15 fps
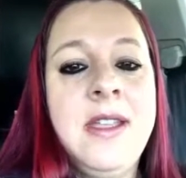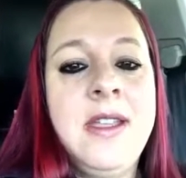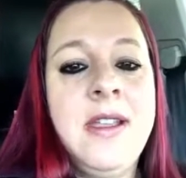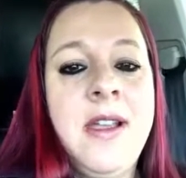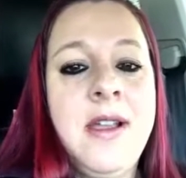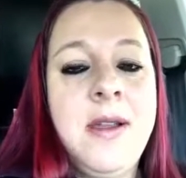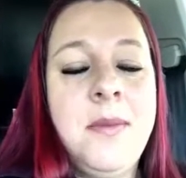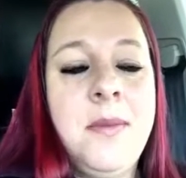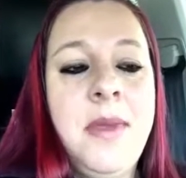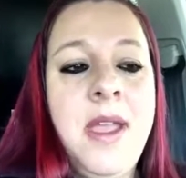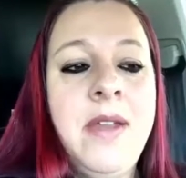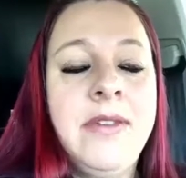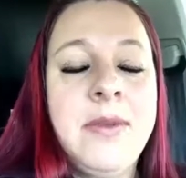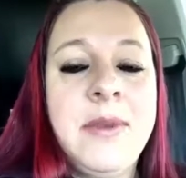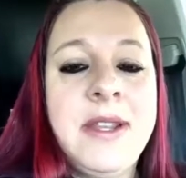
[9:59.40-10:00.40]
um,
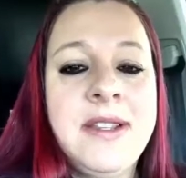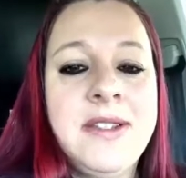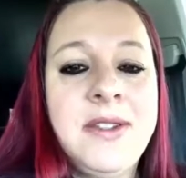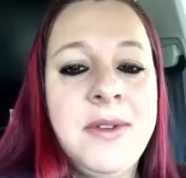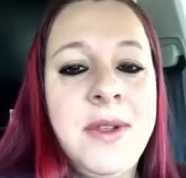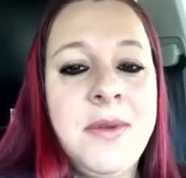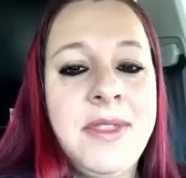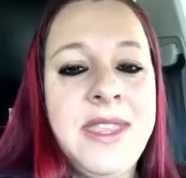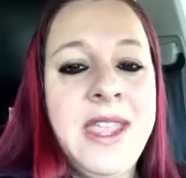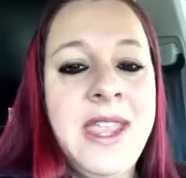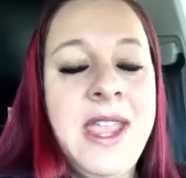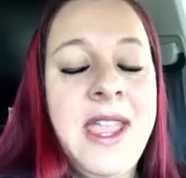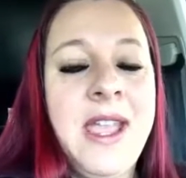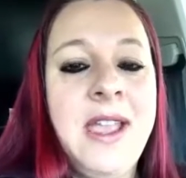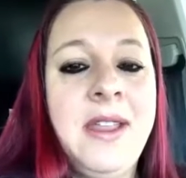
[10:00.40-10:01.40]
everybody's doing what they
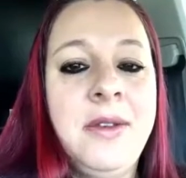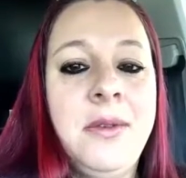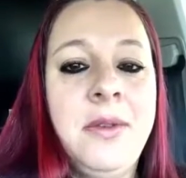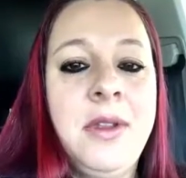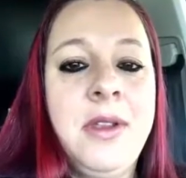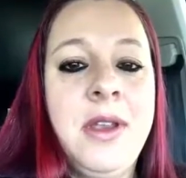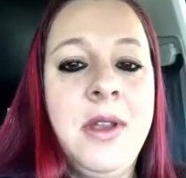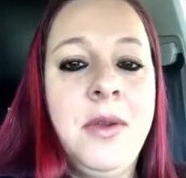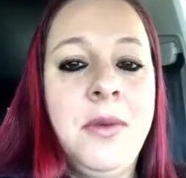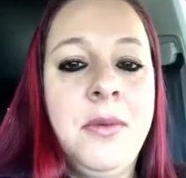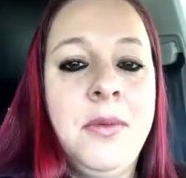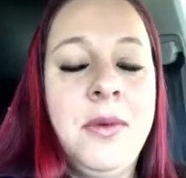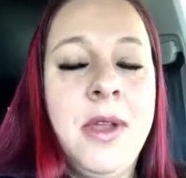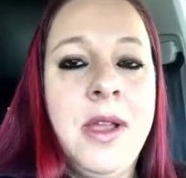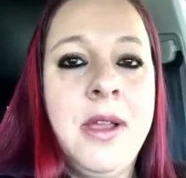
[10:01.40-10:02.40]
can. You know,
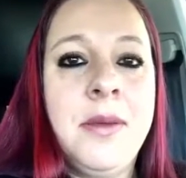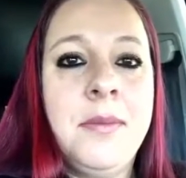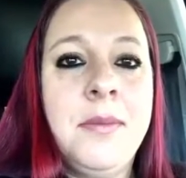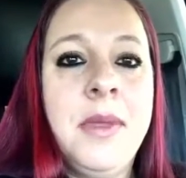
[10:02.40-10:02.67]
um,